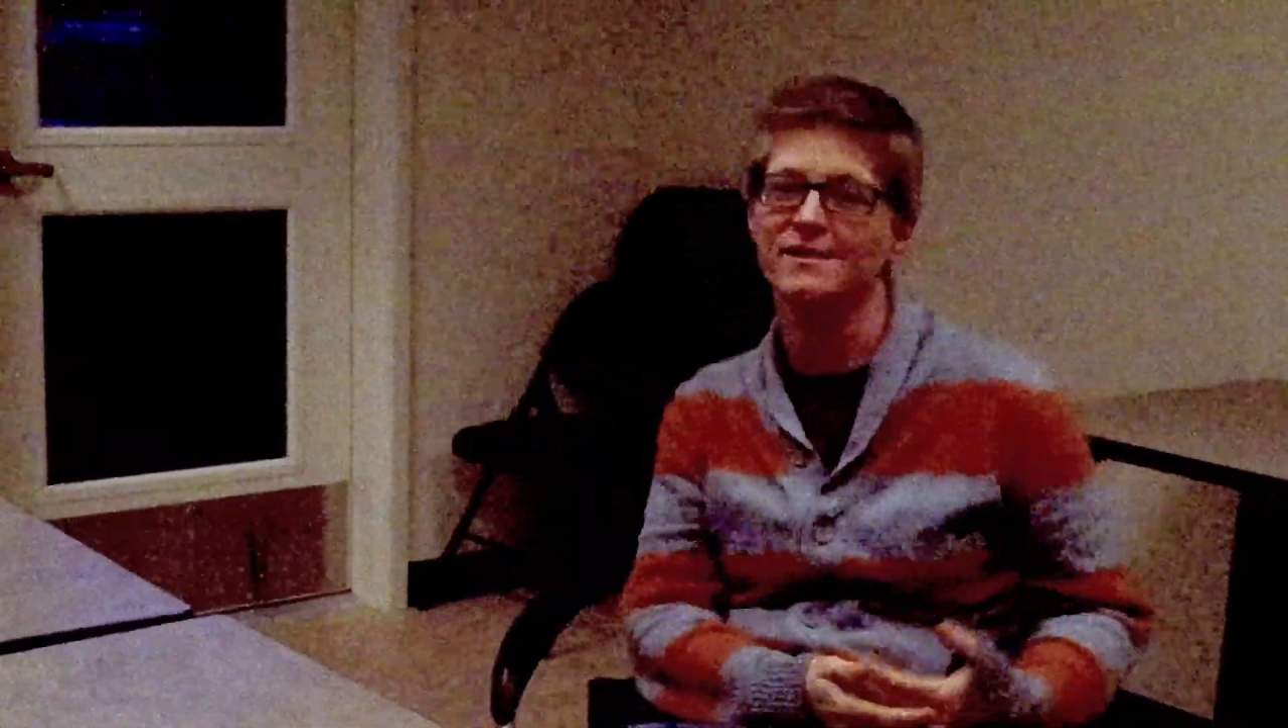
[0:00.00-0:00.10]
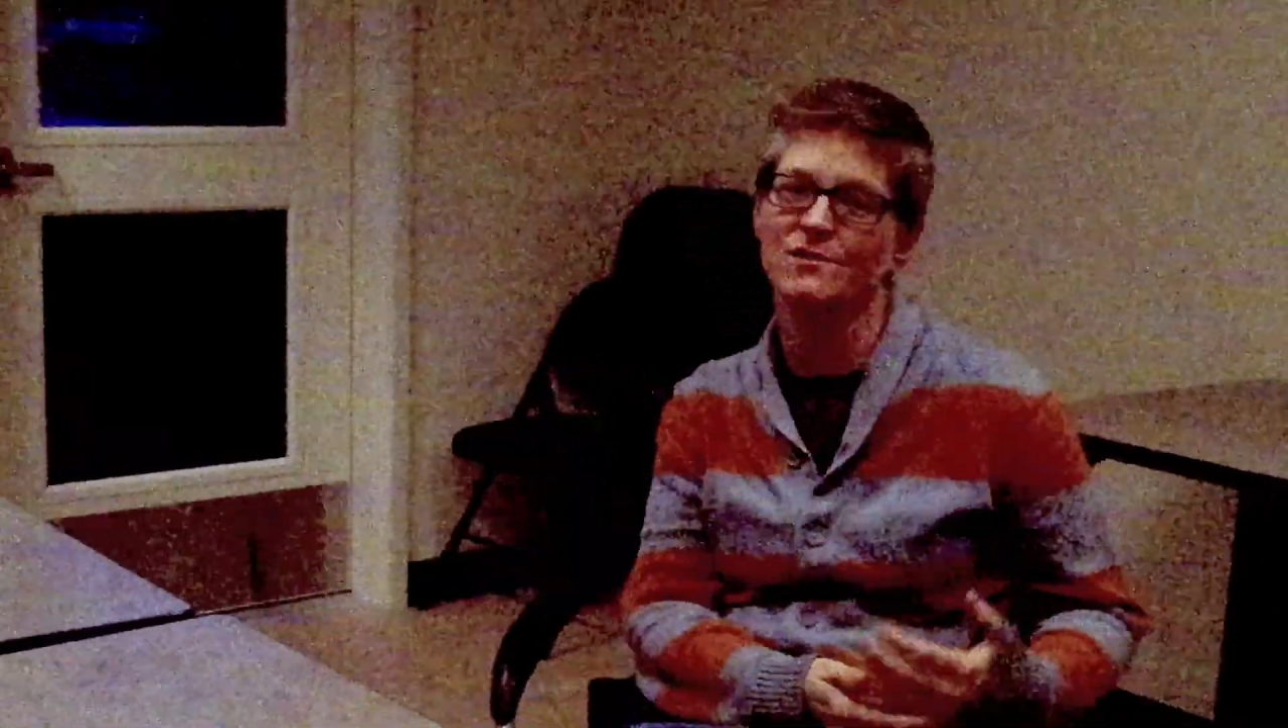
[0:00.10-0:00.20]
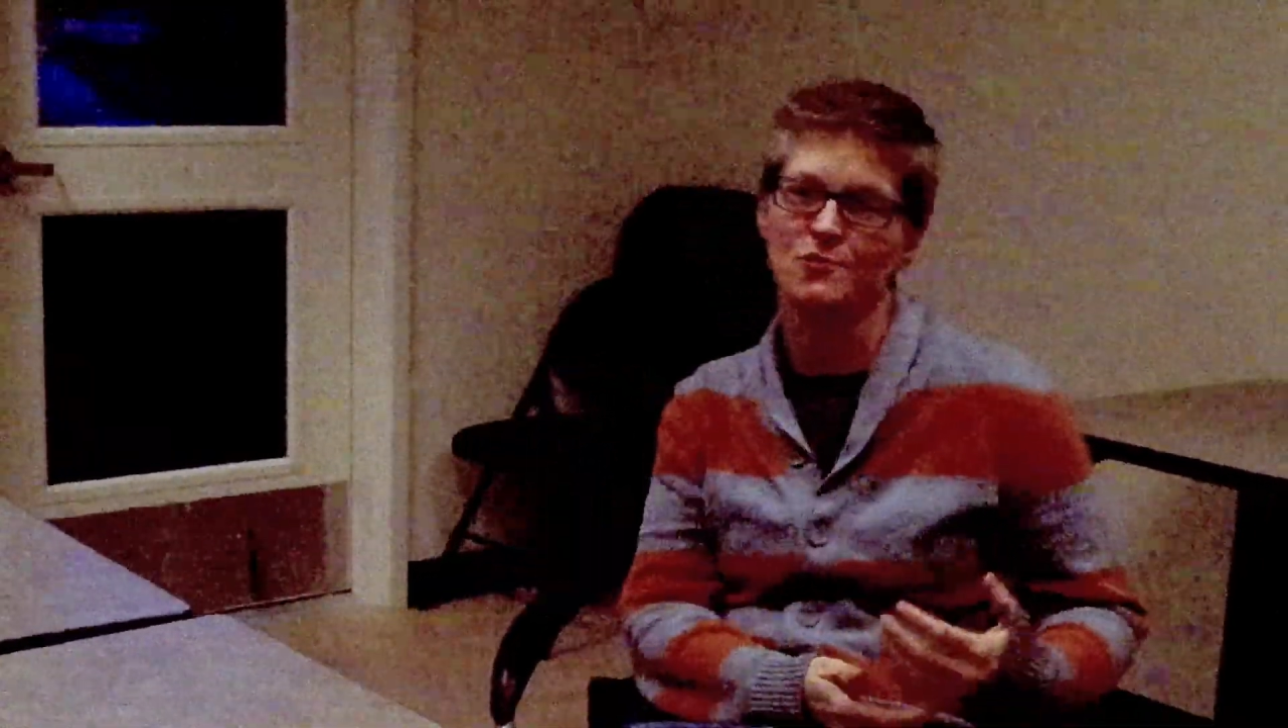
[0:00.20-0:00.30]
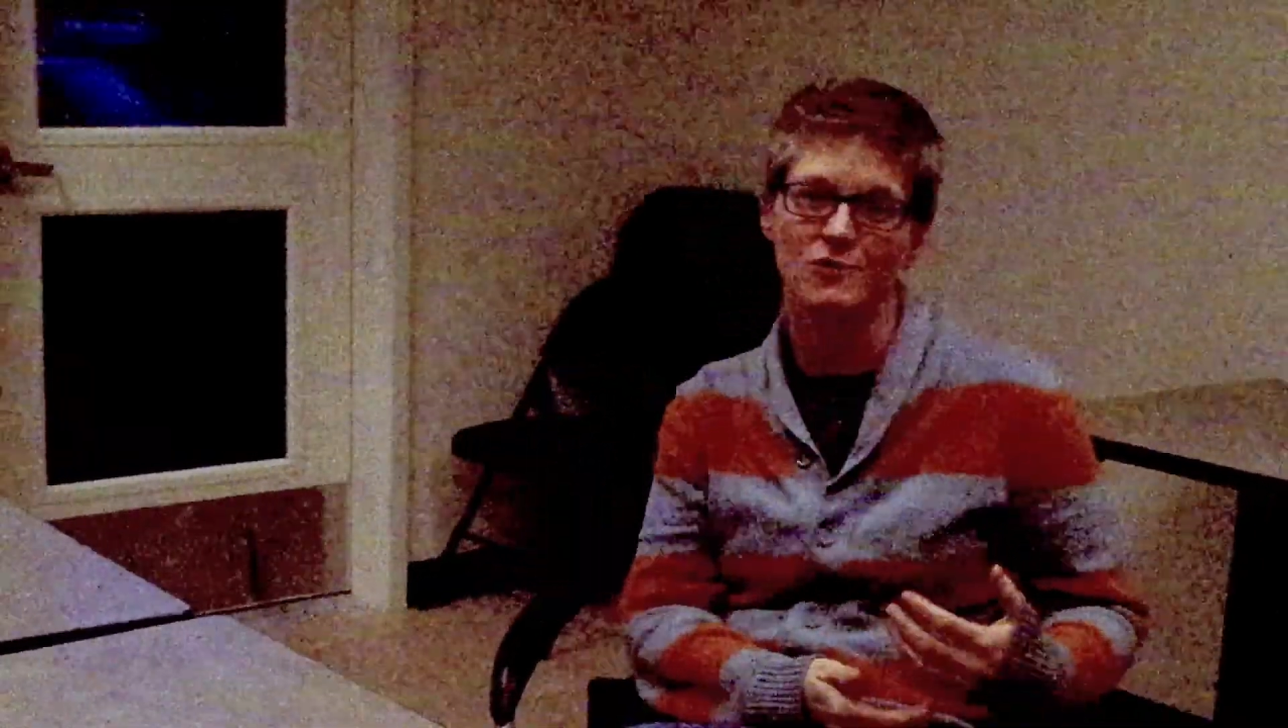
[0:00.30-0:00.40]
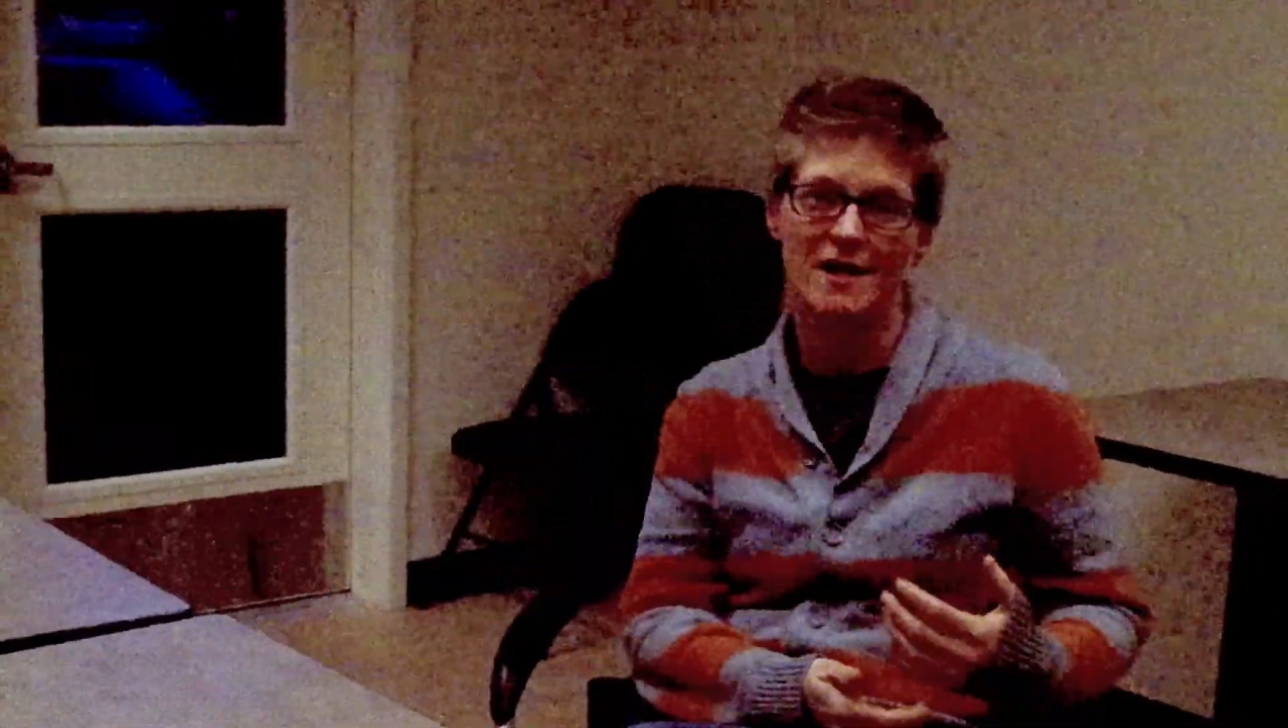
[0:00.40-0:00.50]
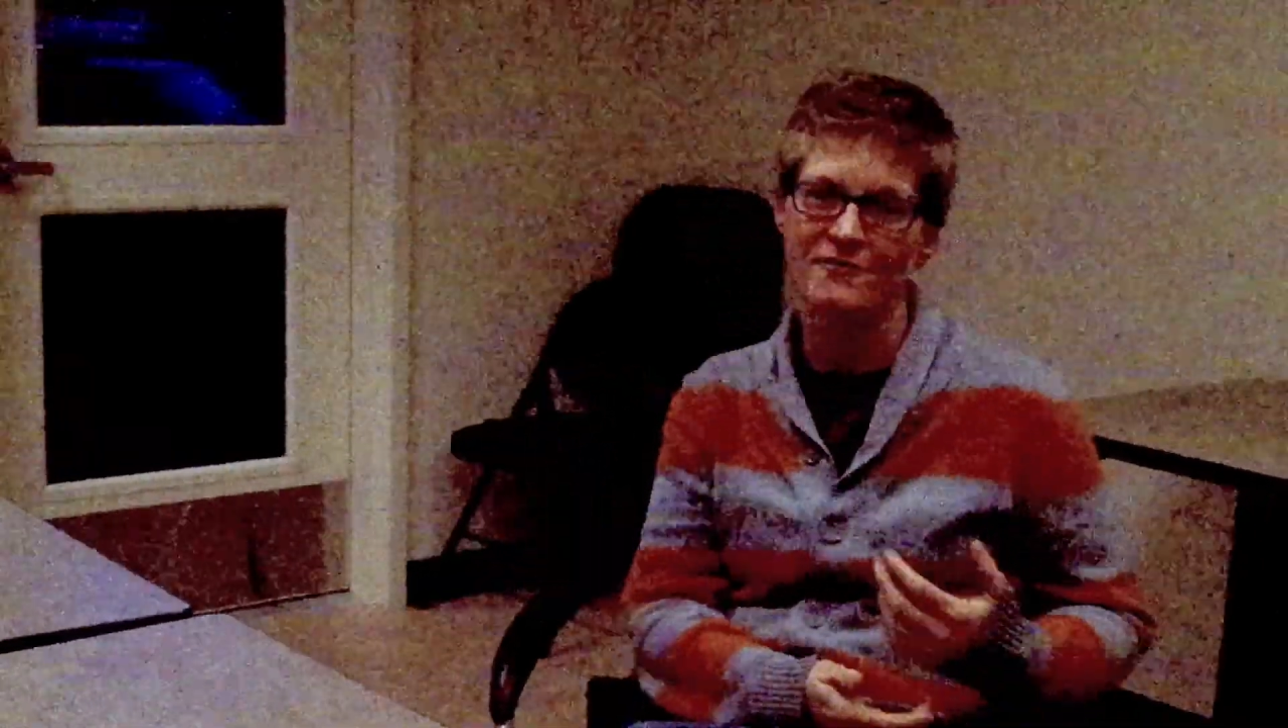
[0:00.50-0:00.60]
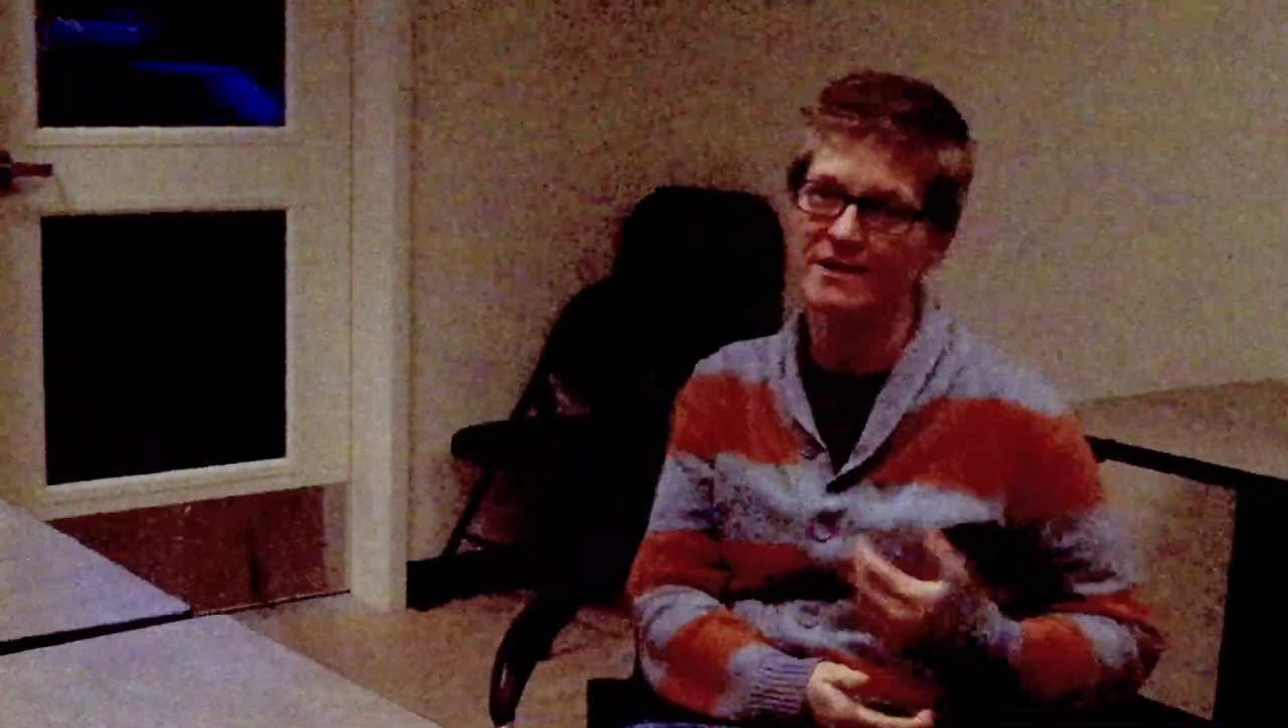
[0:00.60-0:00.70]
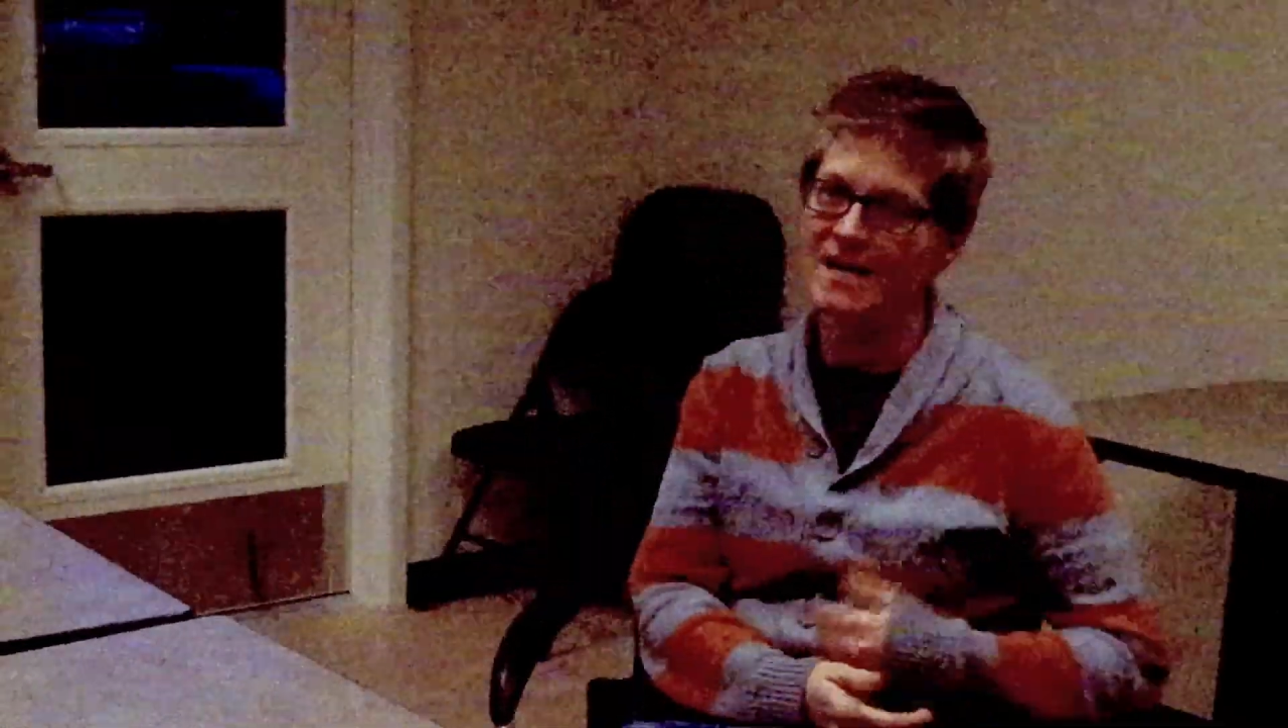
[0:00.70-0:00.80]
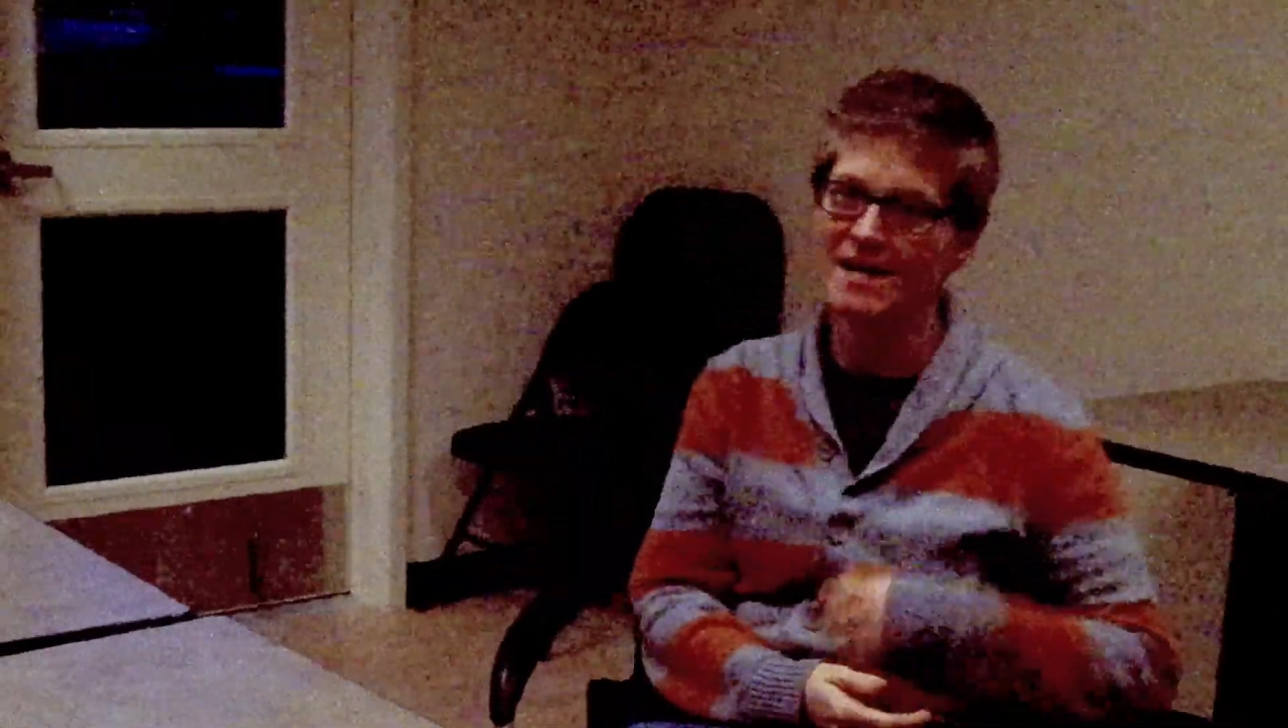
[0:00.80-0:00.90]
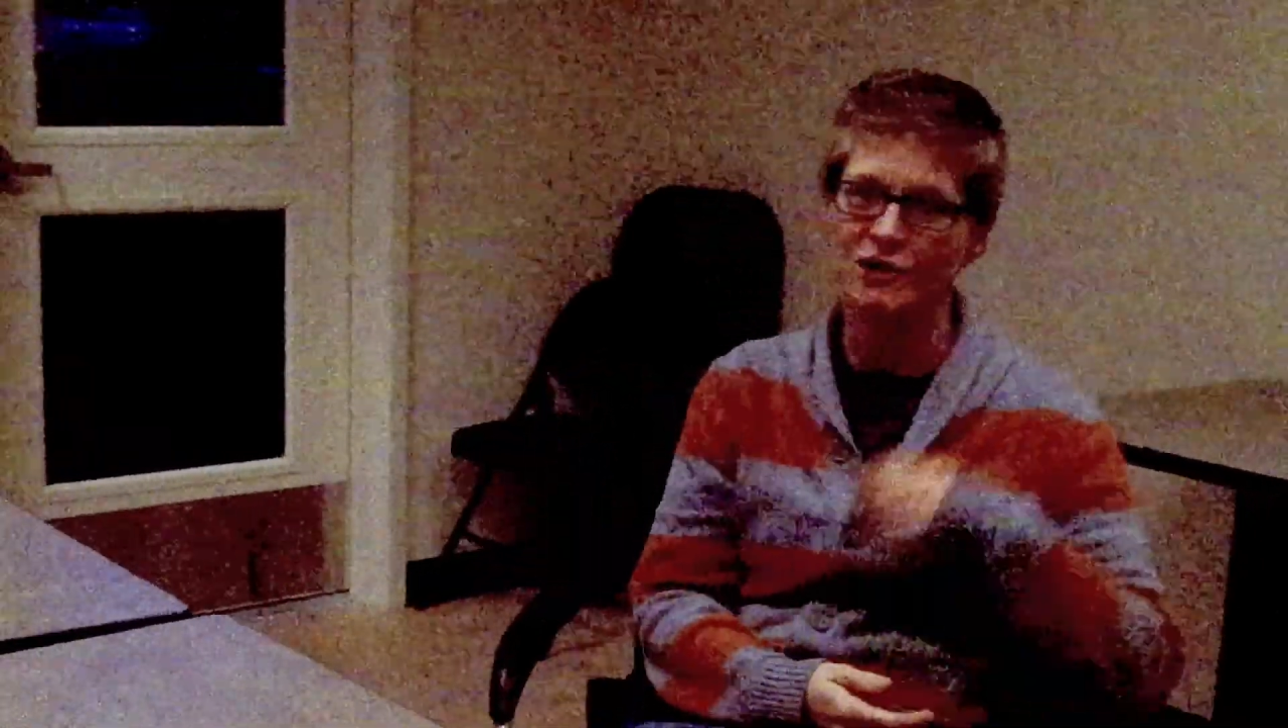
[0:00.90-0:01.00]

school every day